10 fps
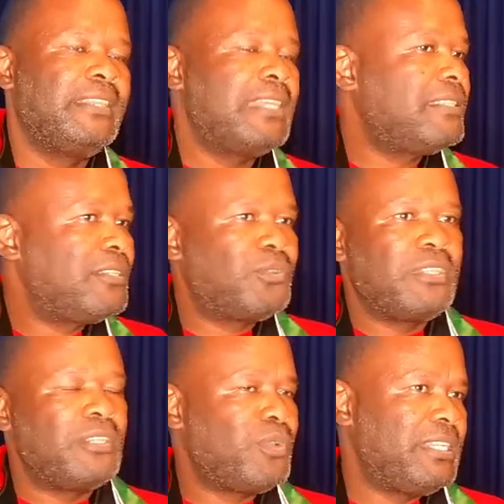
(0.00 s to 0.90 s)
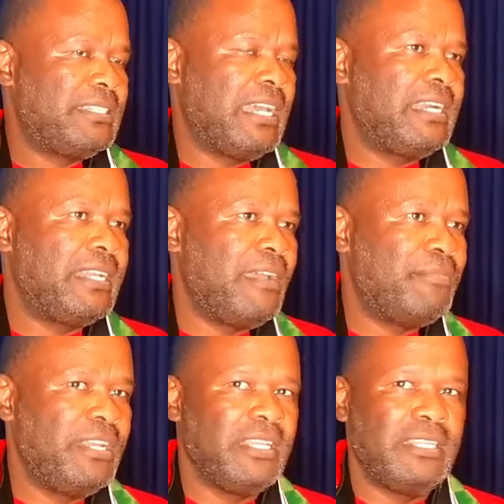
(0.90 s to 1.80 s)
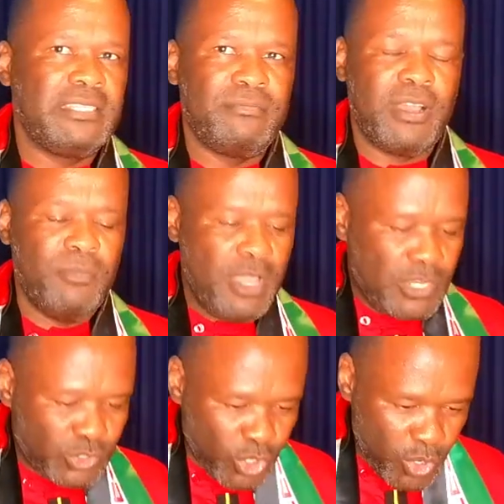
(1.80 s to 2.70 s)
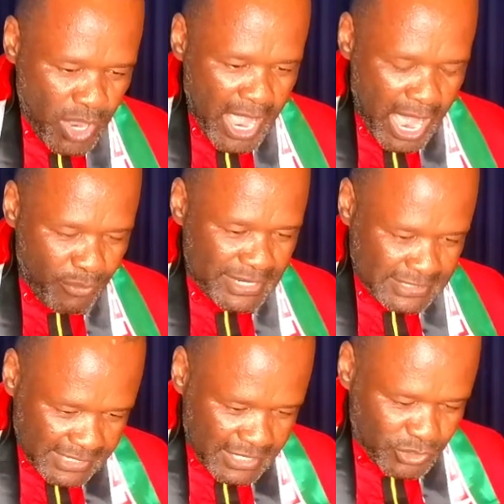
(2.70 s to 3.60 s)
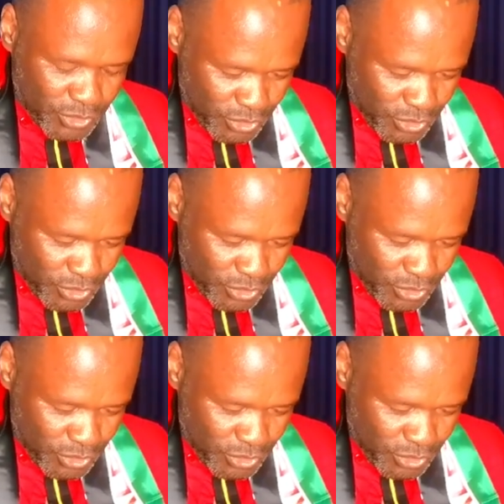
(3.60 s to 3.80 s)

That's what is currently happening in Zimbabwe. So our trade